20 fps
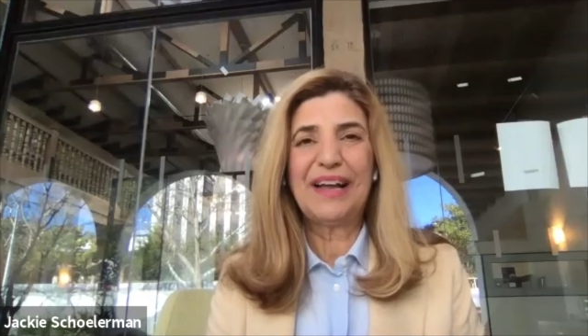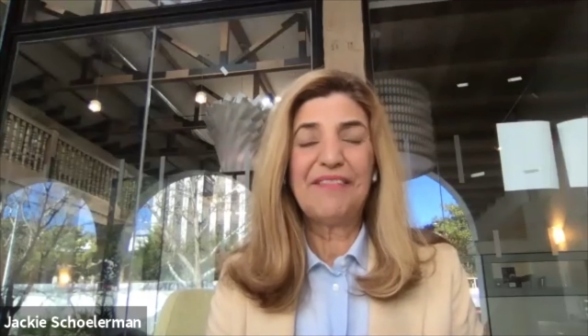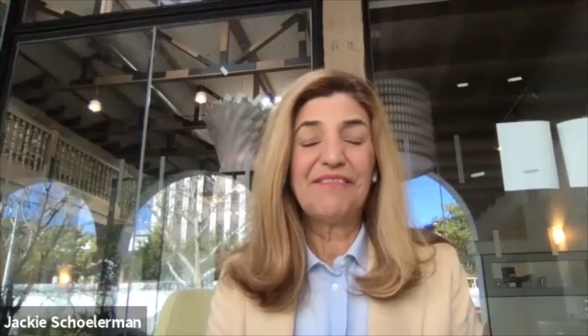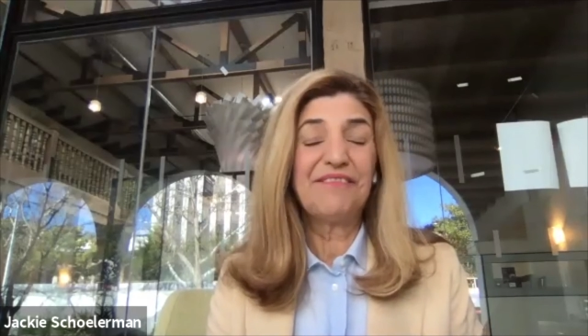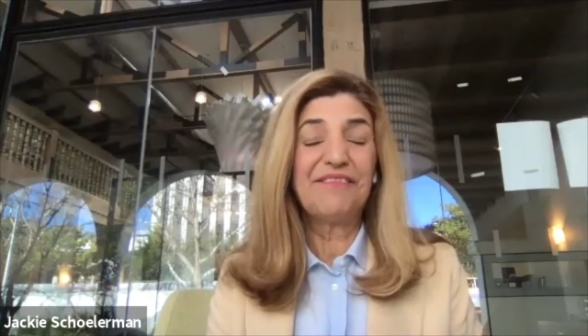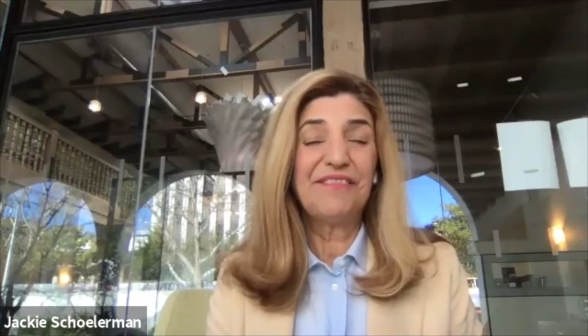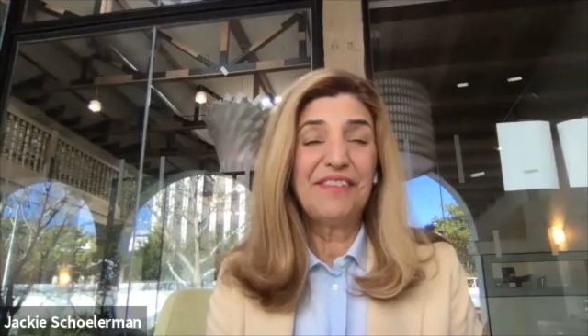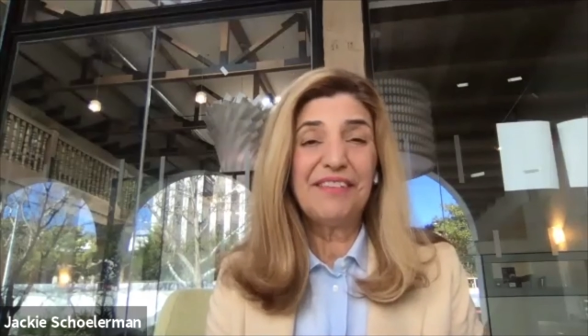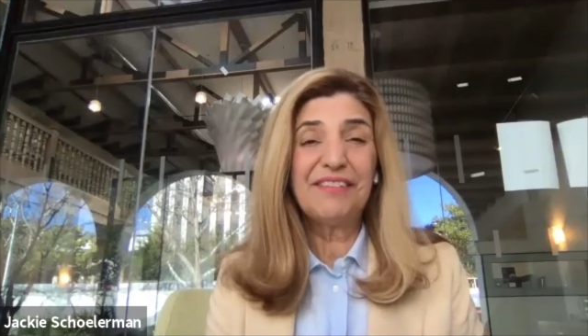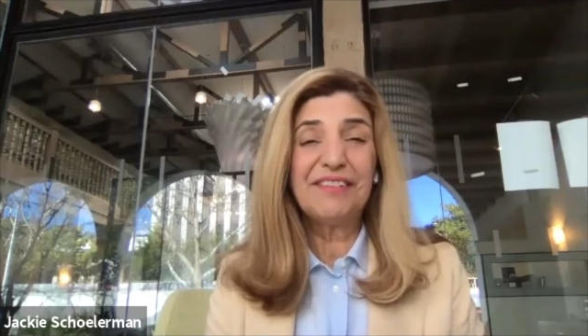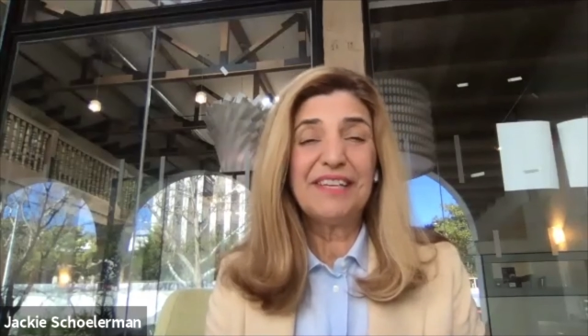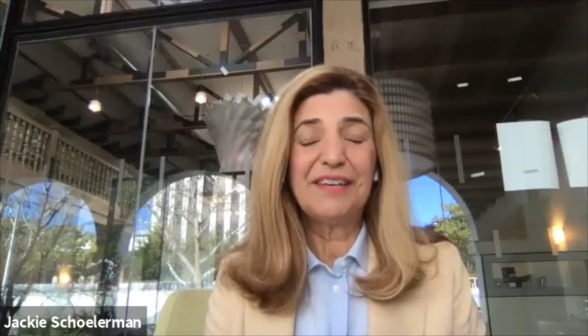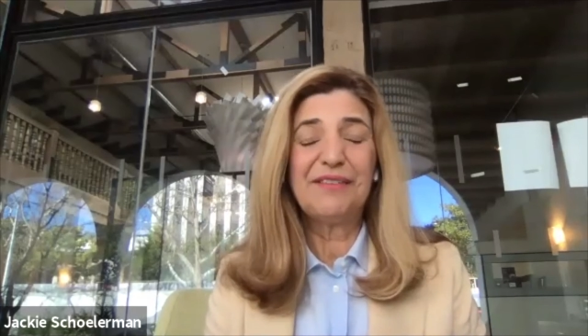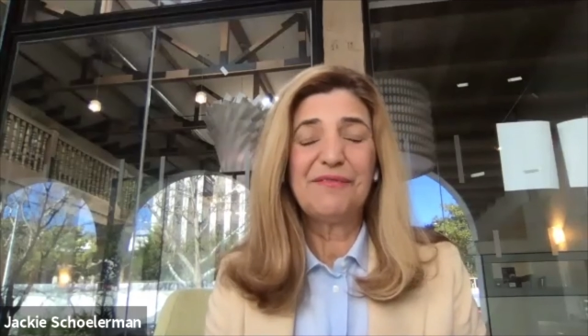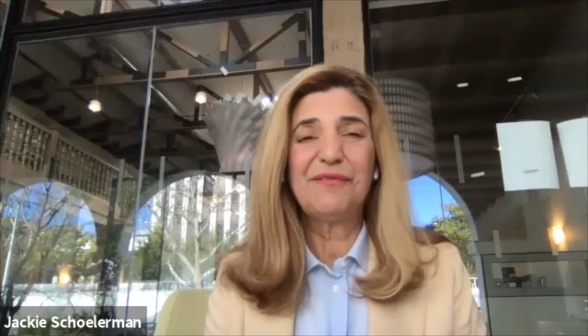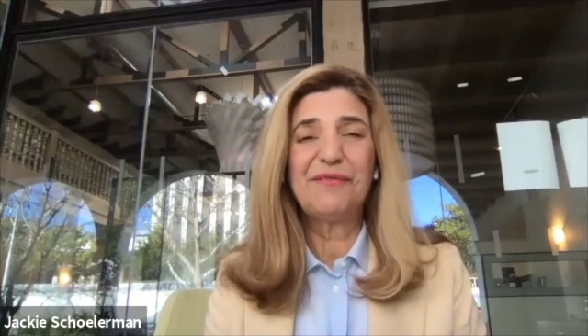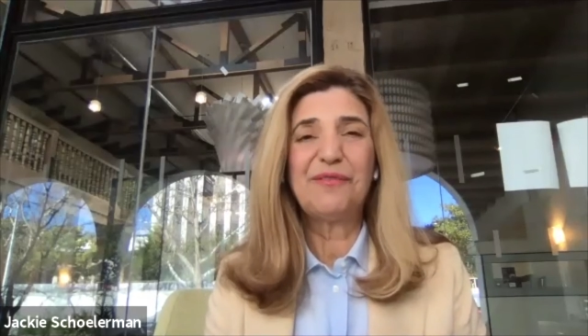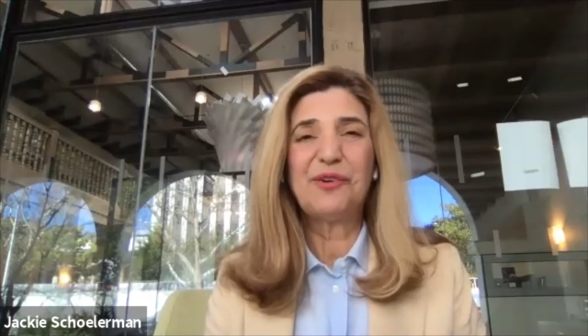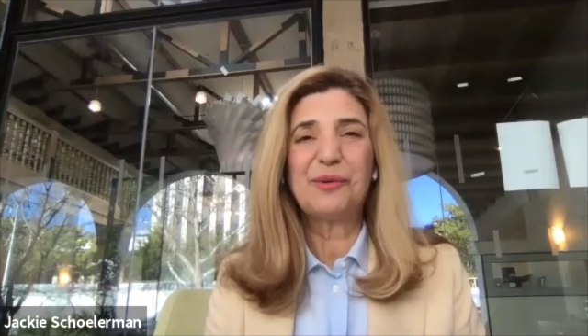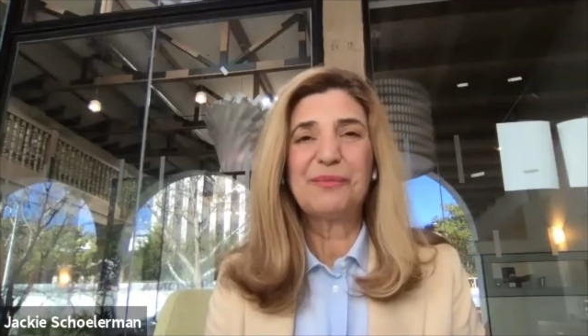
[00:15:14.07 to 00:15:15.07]
and very
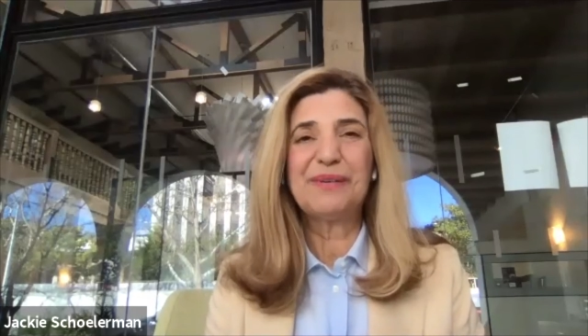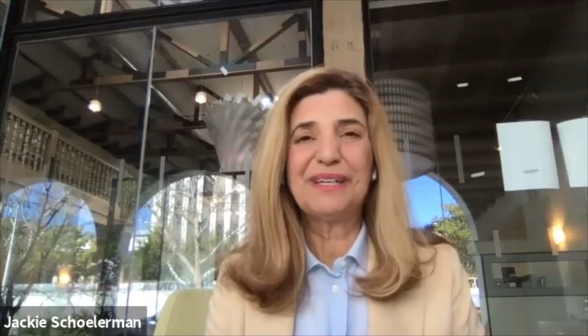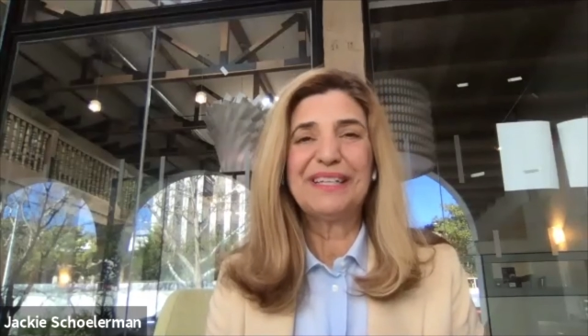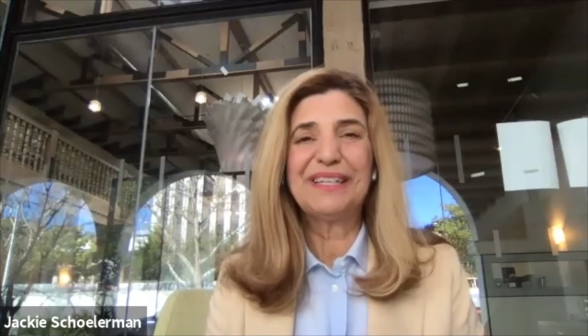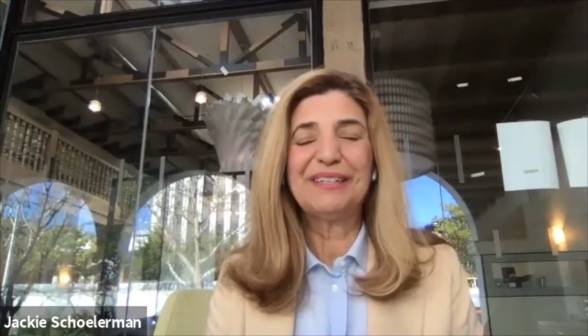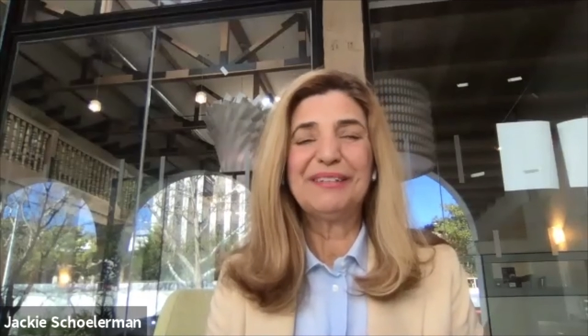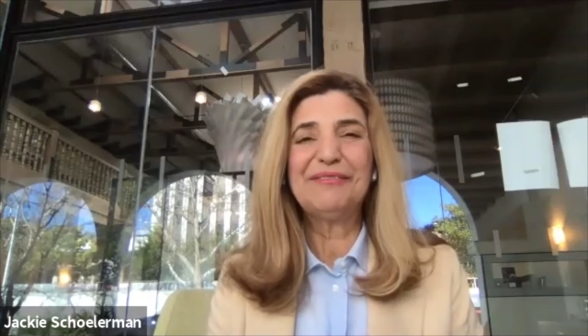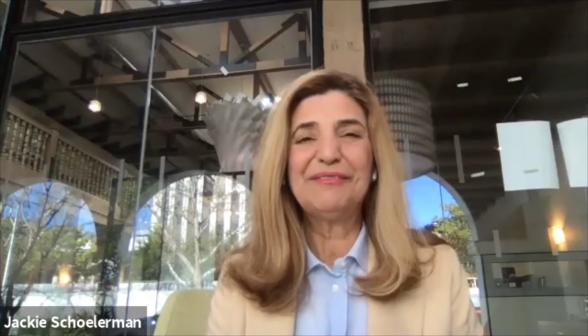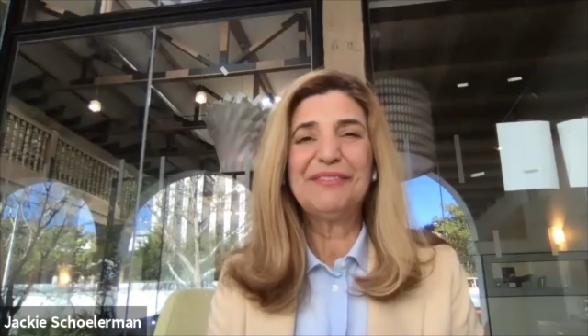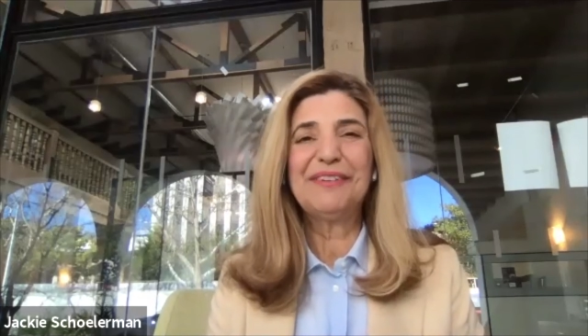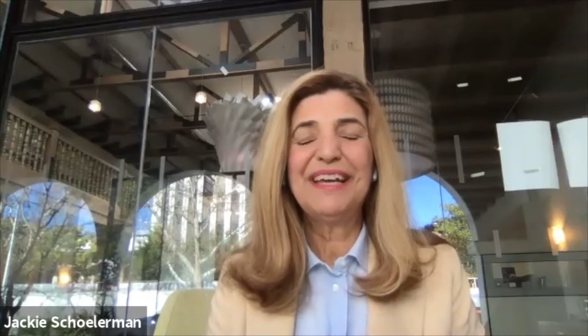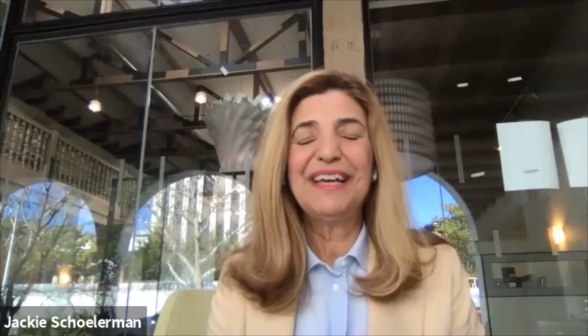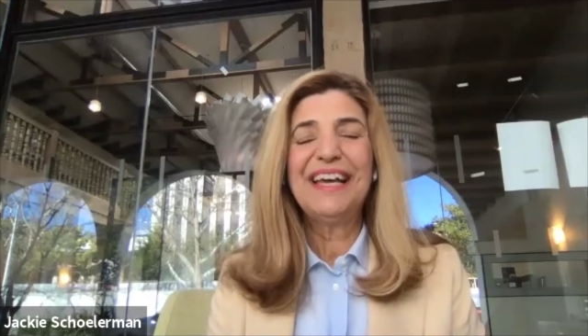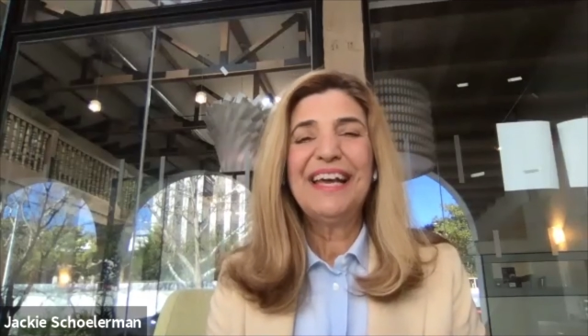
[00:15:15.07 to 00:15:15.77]
informative.